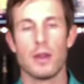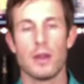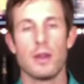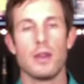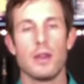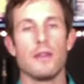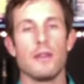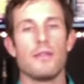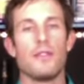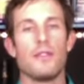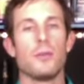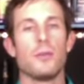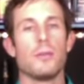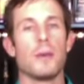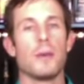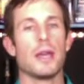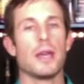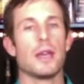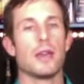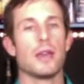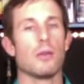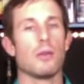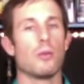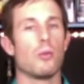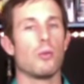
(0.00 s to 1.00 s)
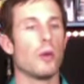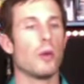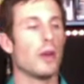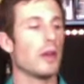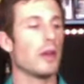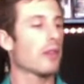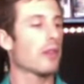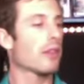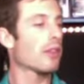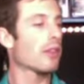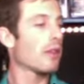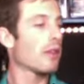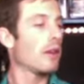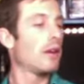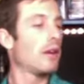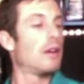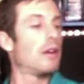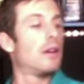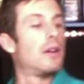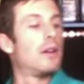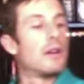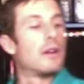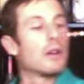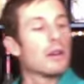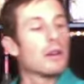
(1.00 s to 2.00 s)
If you make it with
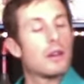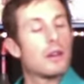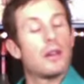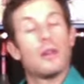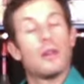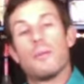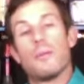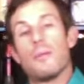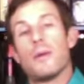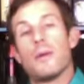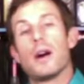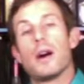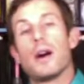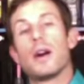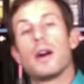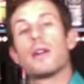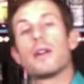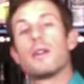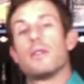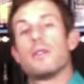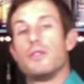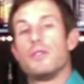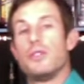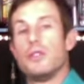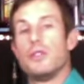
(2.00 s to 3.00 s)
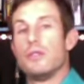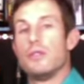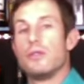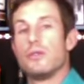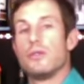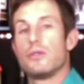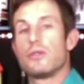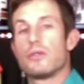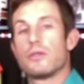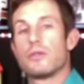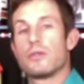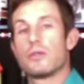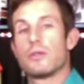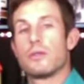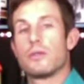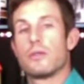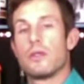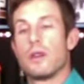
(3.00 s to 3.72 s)
clamato juice